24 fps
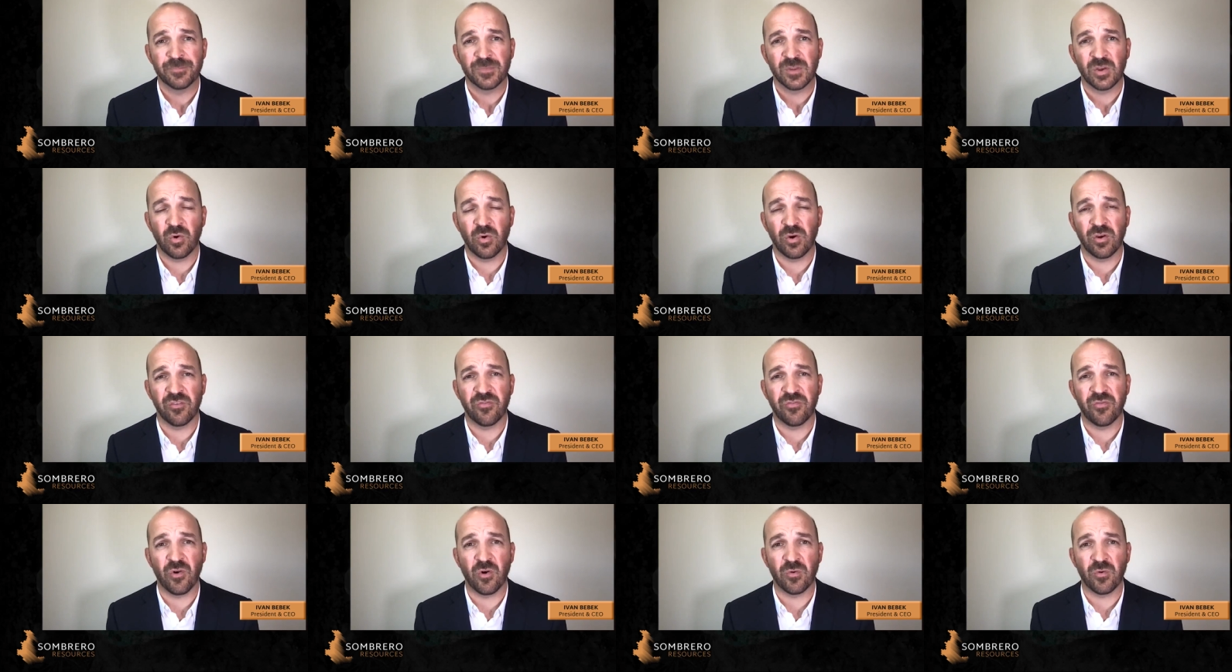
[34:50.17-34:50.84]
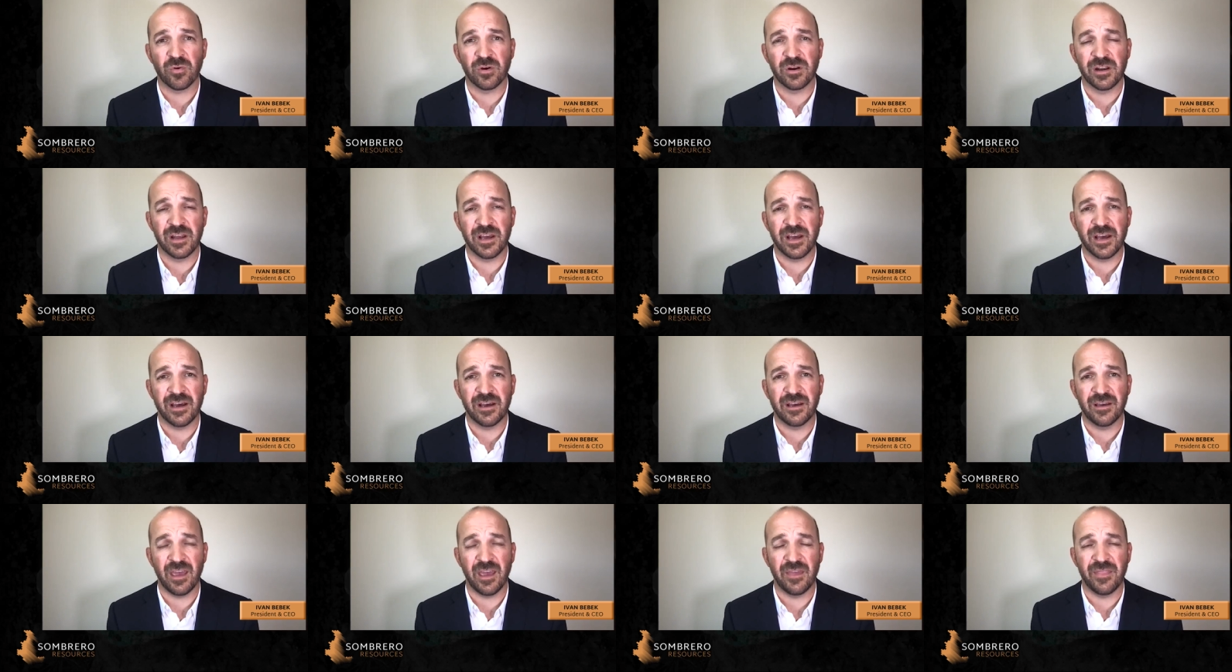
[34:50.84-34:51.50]
going forward
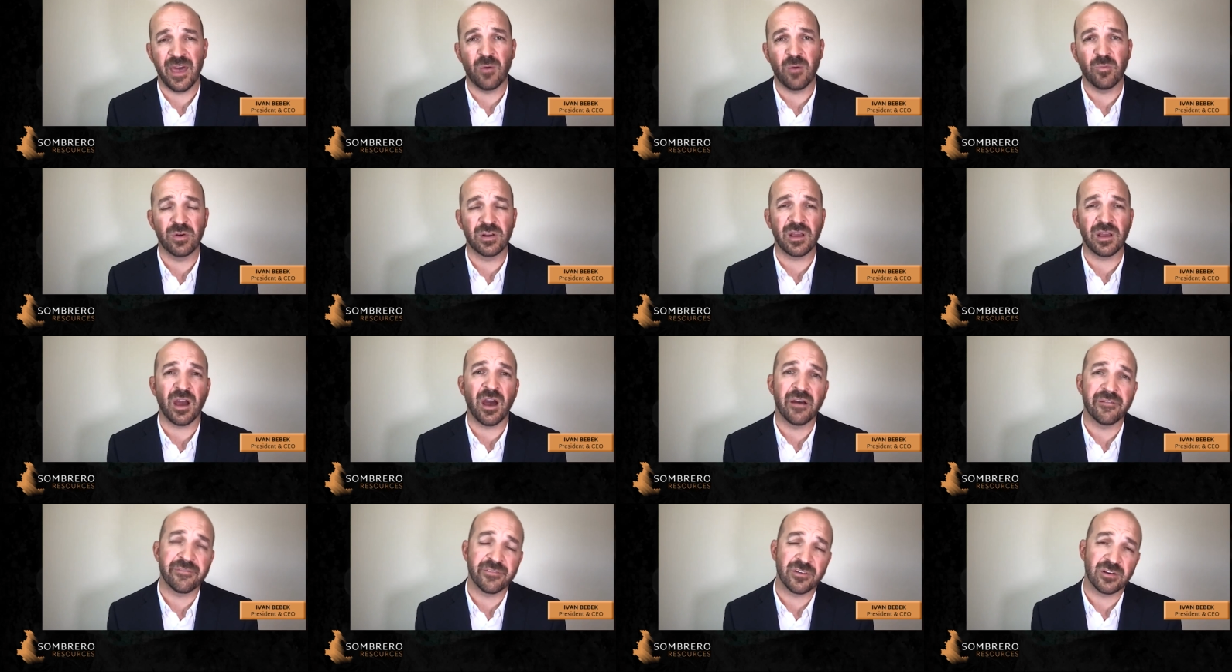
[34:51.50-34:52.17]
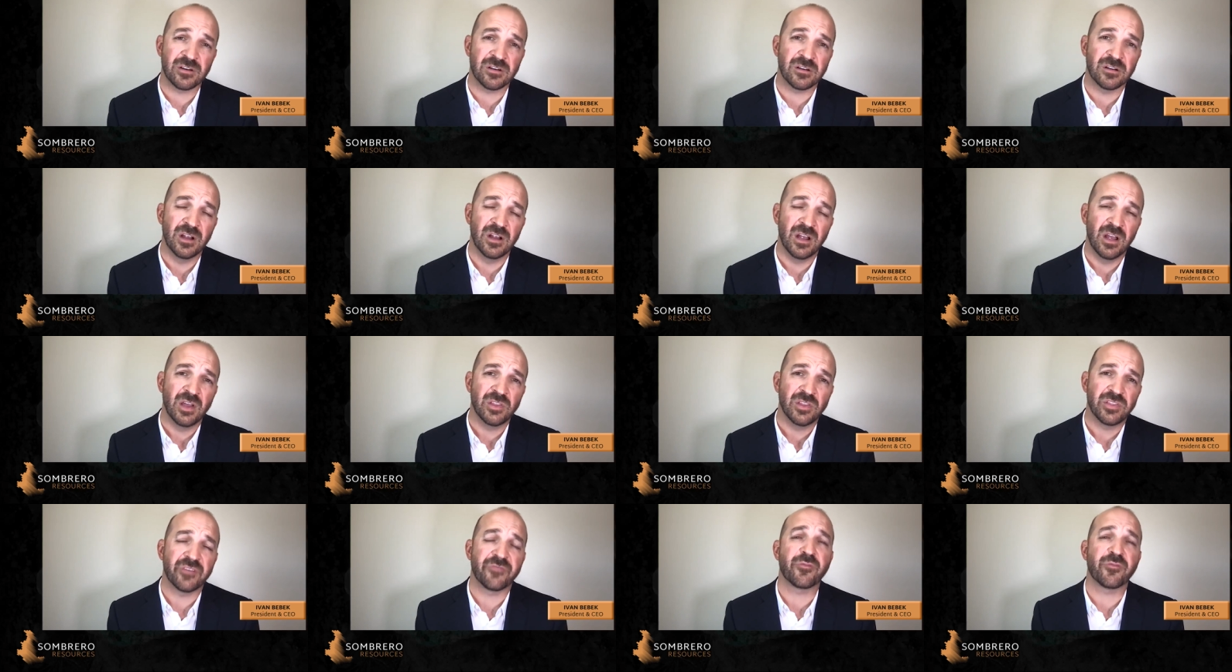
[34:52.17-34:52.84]
uh, and that would cover
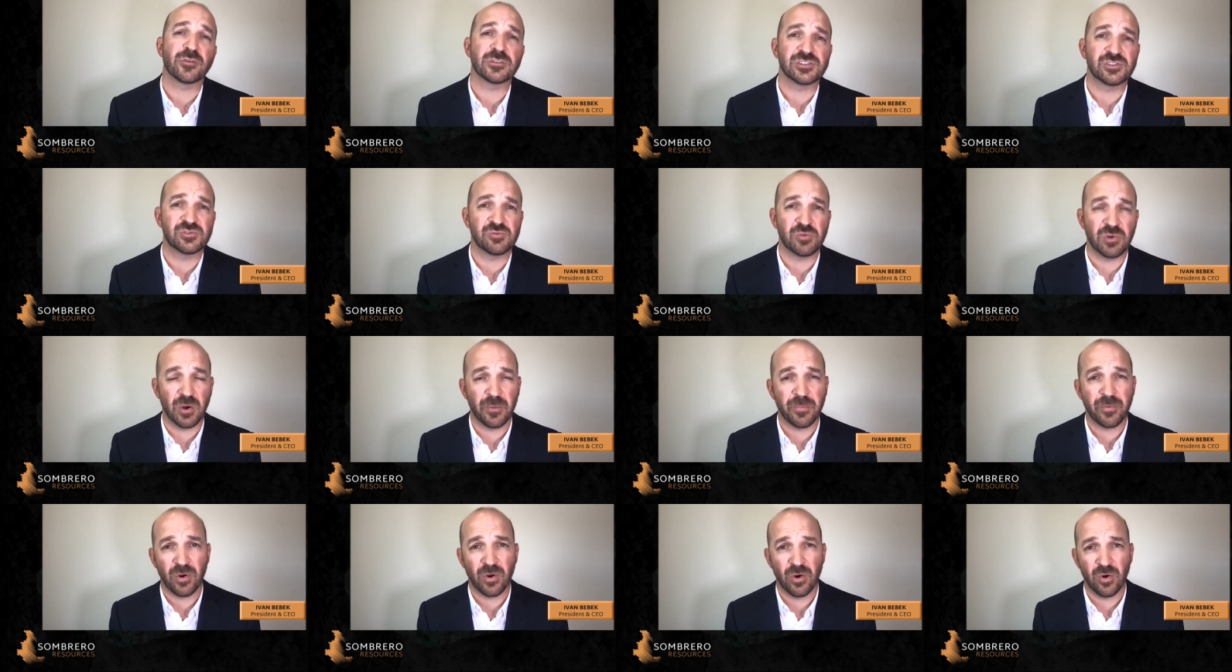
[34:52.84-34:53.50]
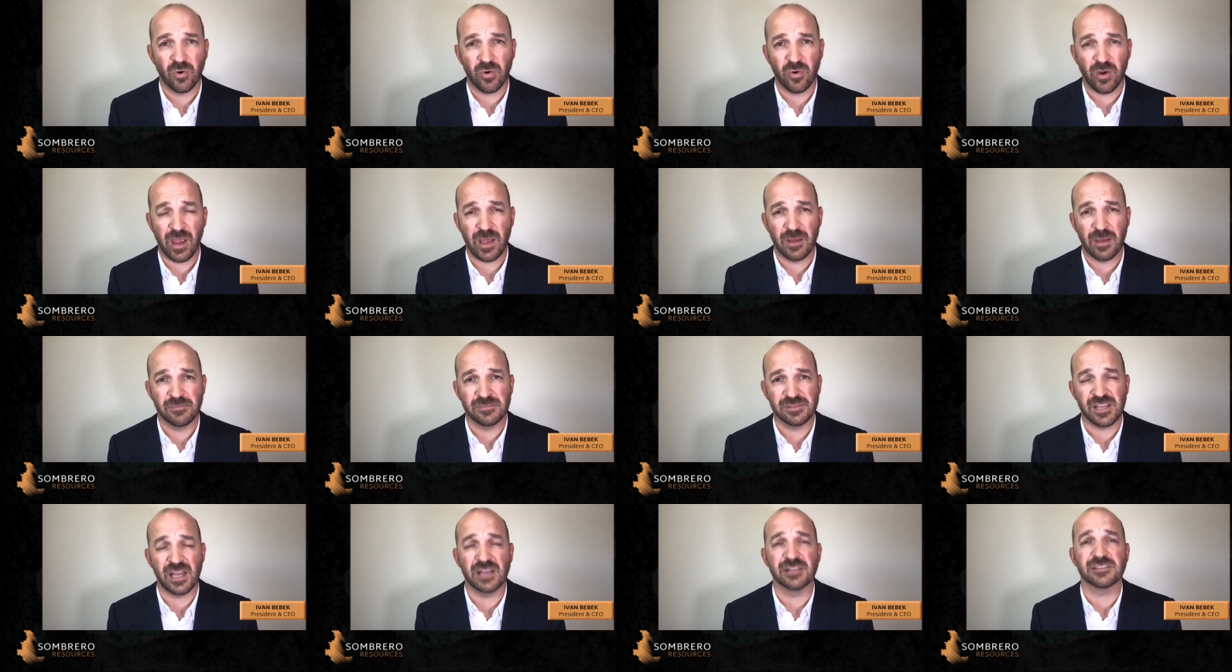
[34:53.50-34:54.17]
the first drill
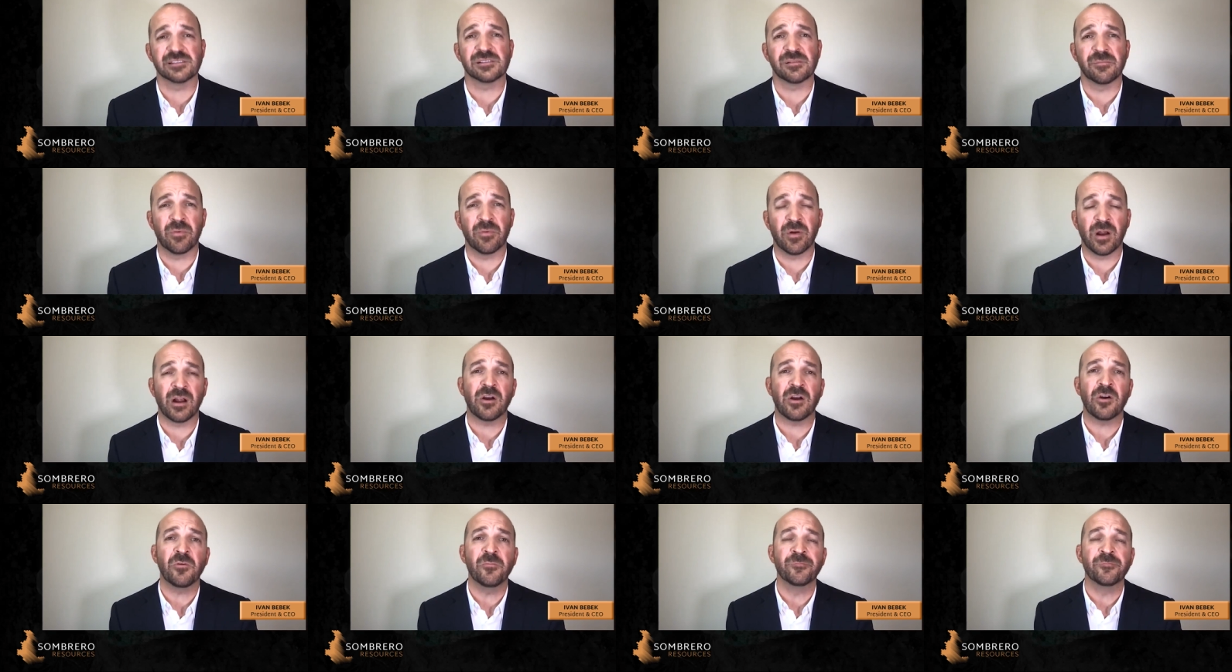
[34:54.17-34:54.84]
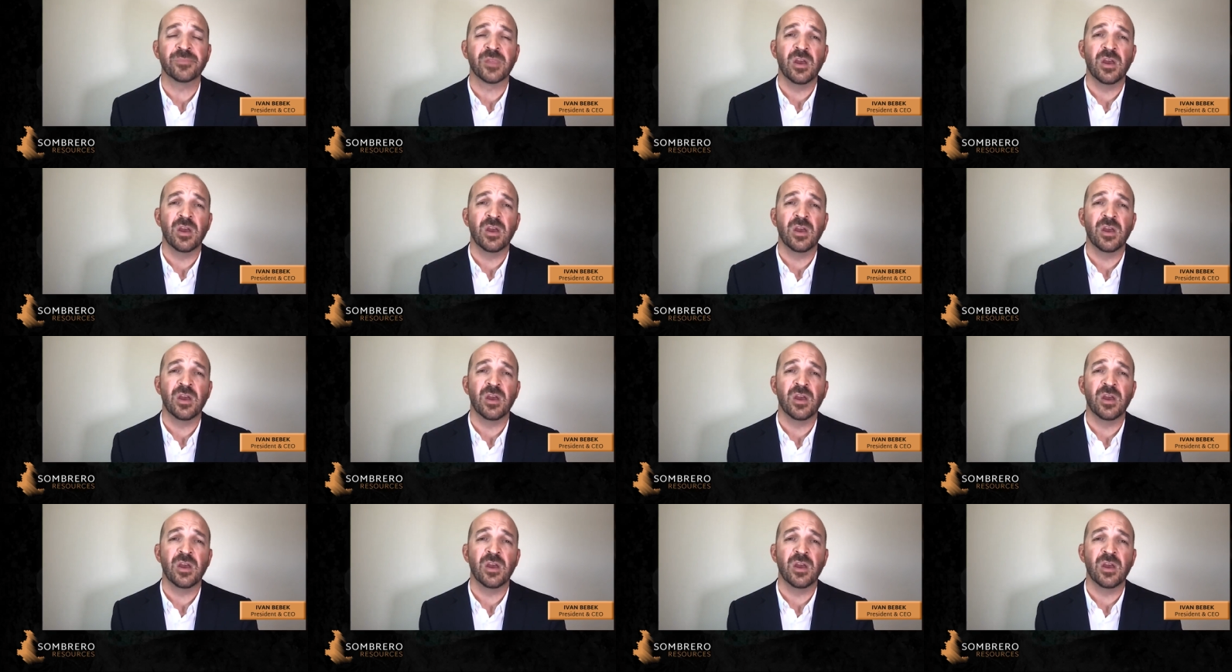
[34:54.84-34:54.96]
programs at sombrero